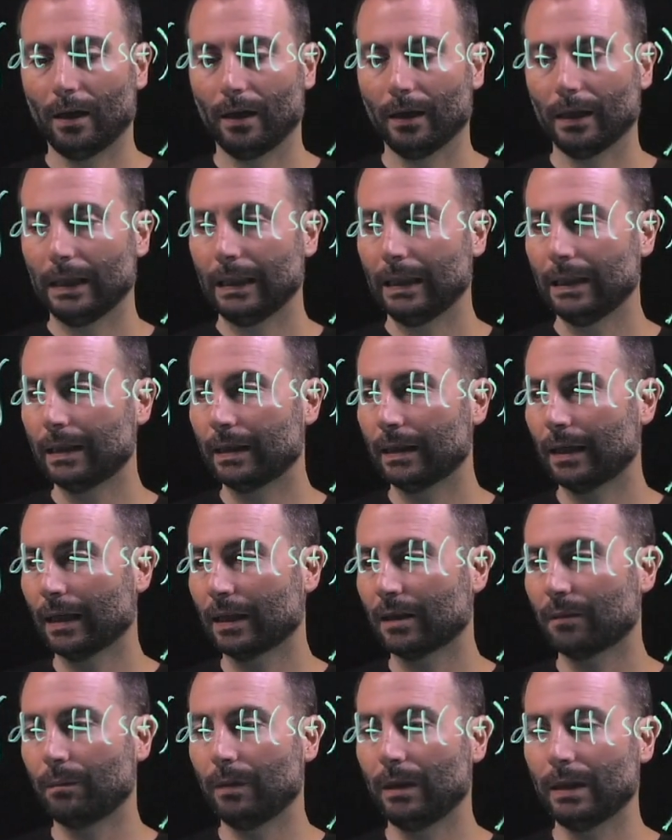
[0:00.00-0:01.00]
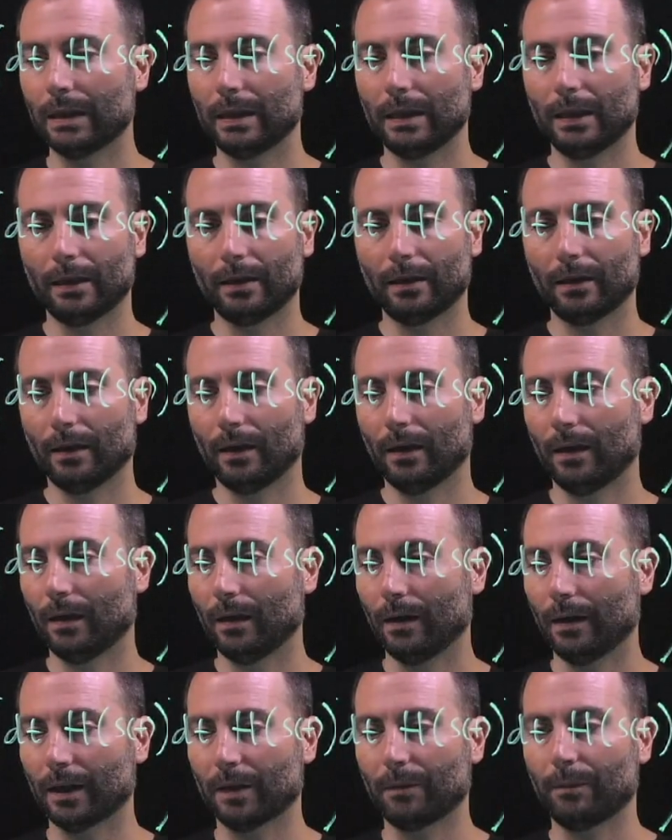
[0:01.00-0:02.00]
in its explicit
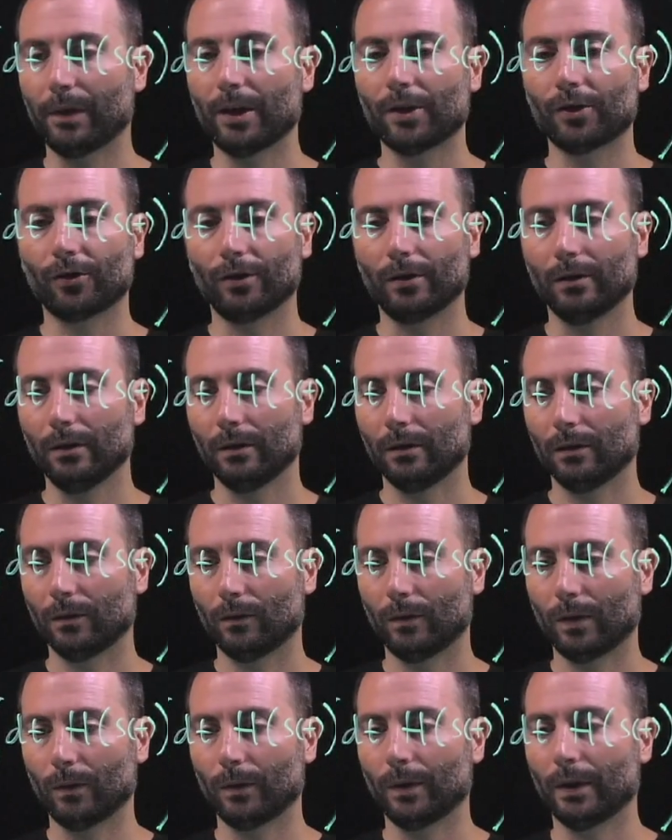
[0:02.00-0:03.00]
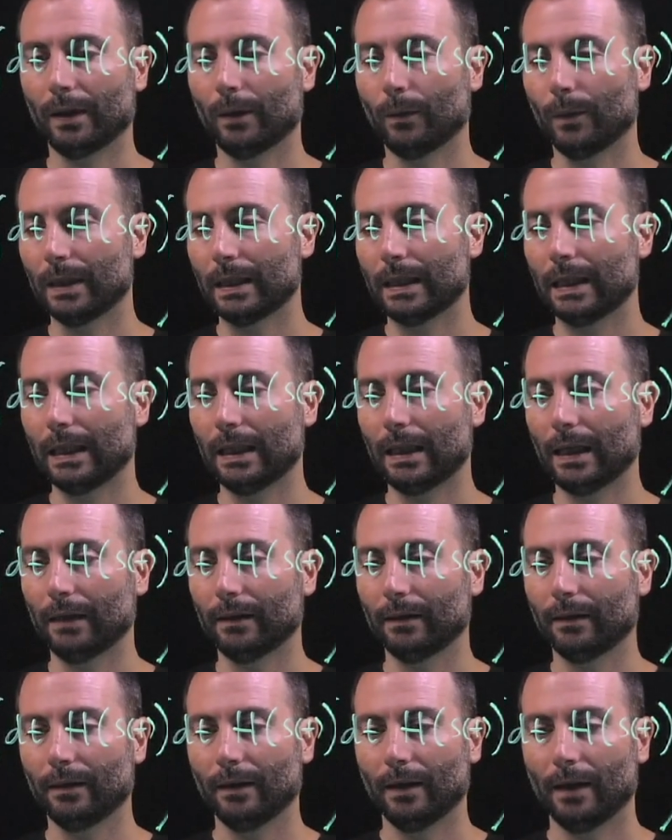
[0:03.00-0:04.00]
expression, where we see
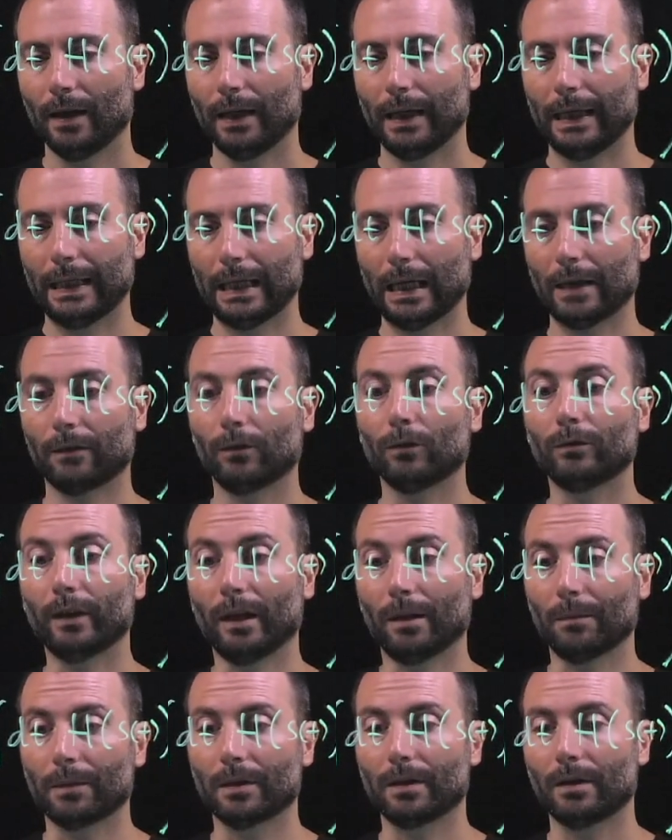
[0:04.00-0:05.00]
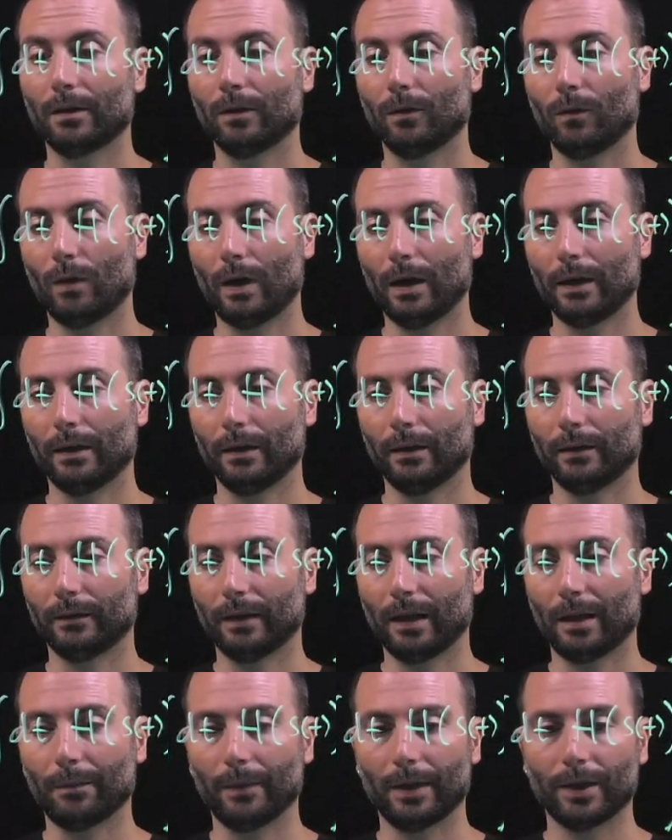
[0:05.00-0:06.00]
that it has two terms, one
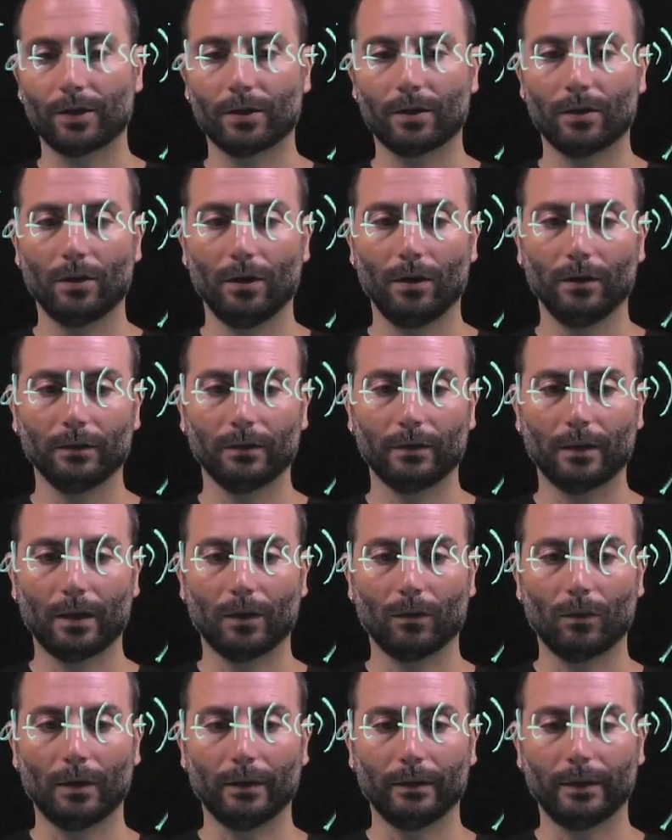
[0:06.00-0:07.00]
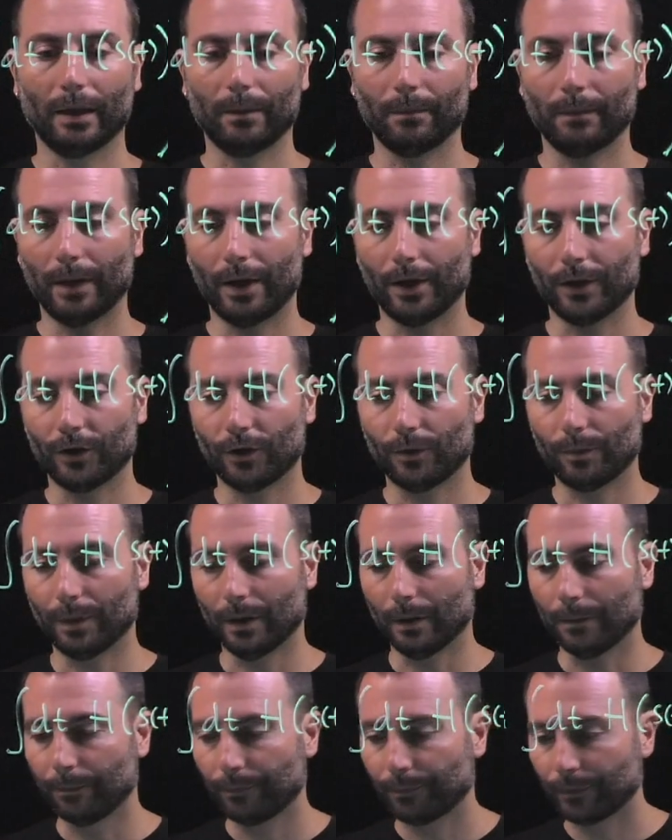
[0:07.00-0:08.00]
term H naught and one term HP.
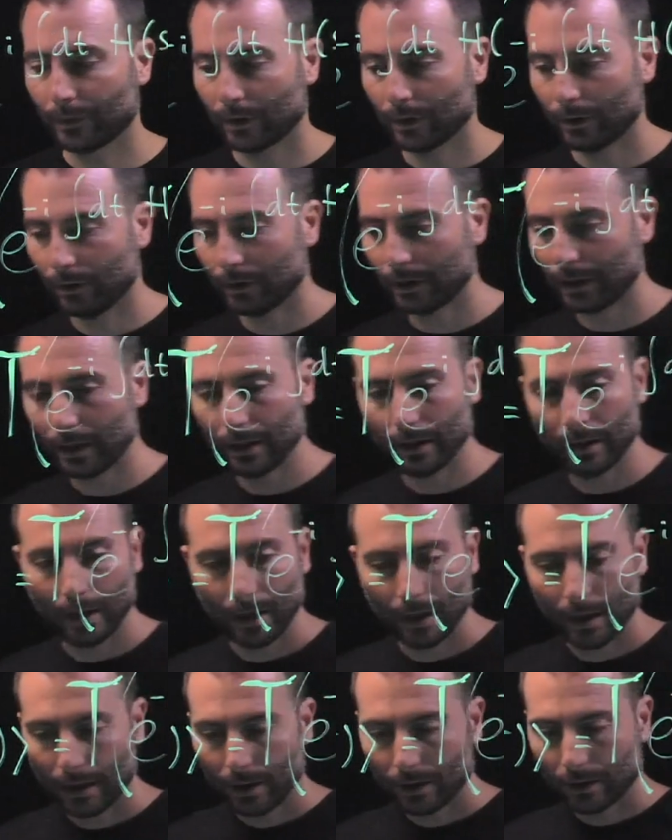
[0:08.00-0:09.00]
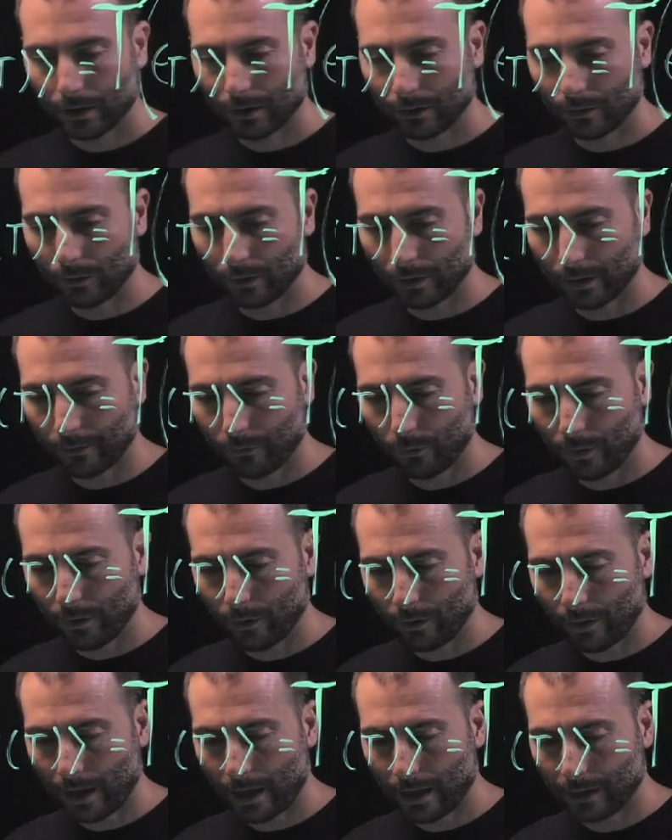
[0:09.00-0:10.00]
Okay? So if we
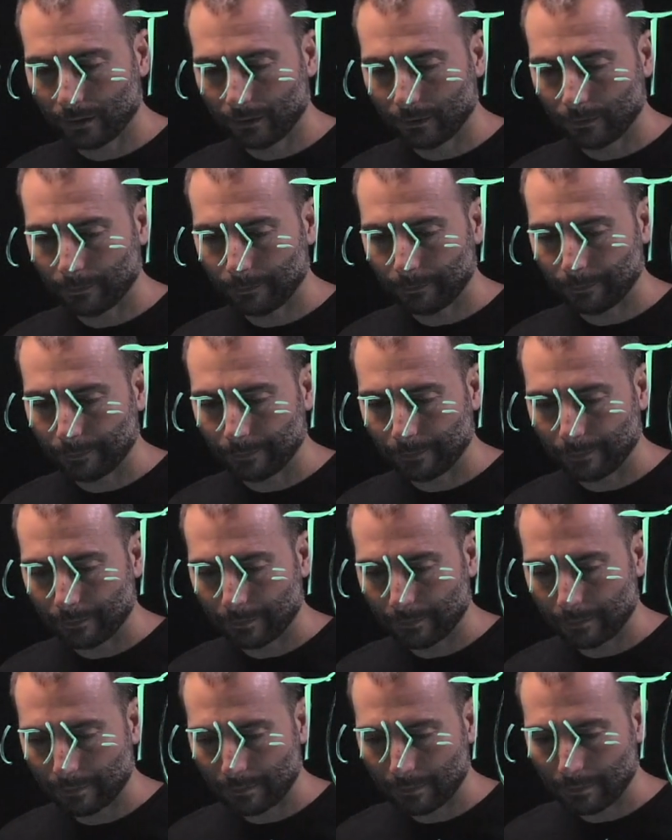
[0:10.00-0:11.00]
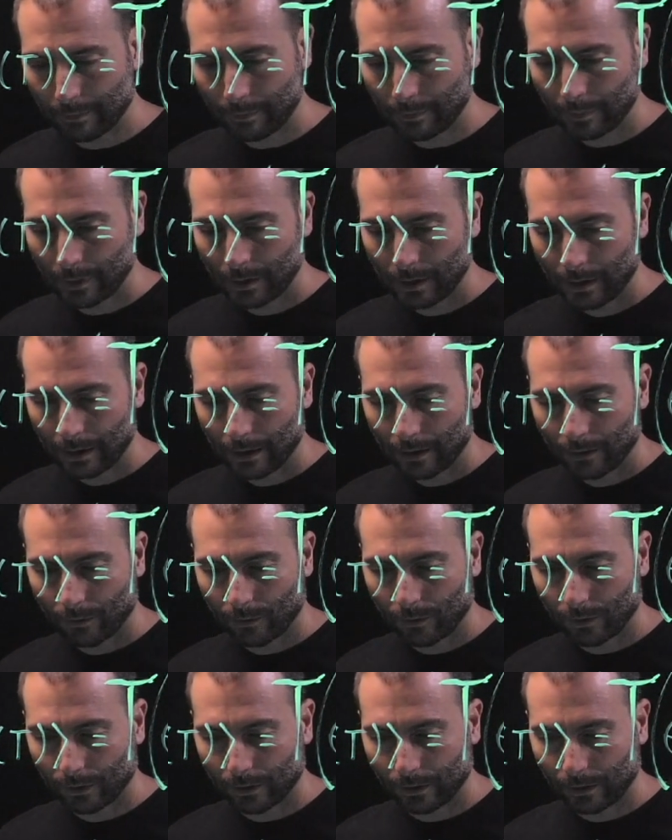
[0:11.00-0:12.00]
do that,
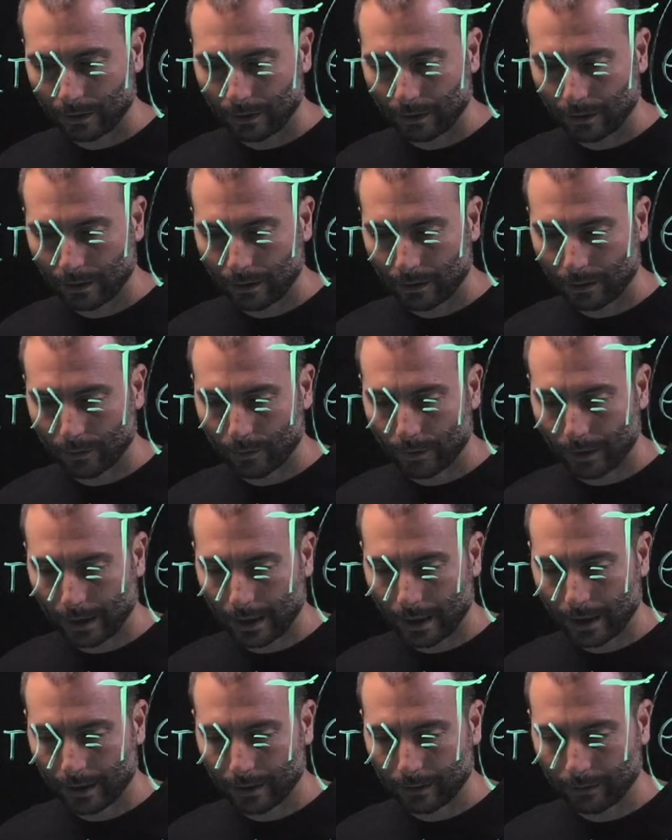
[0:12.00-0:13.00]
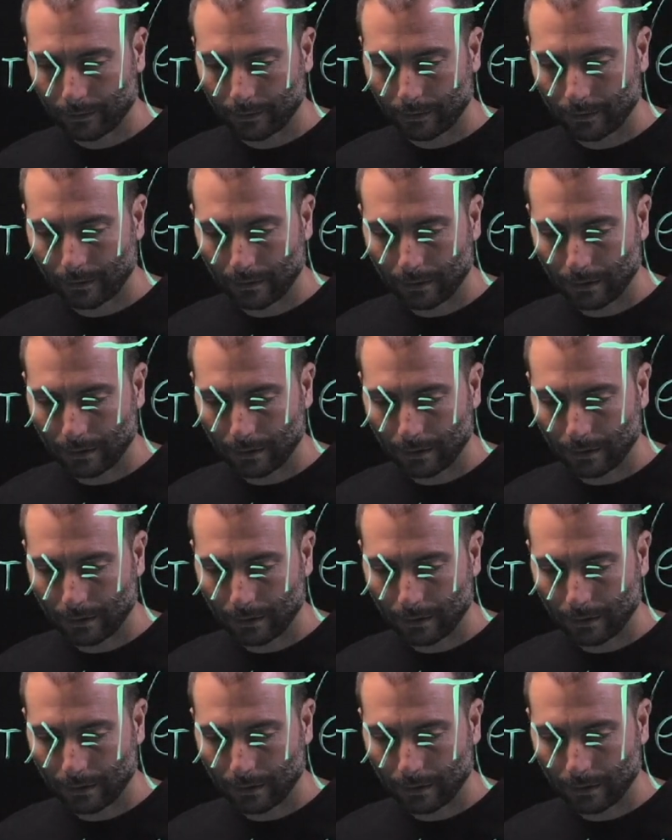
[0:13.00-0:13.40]
what we get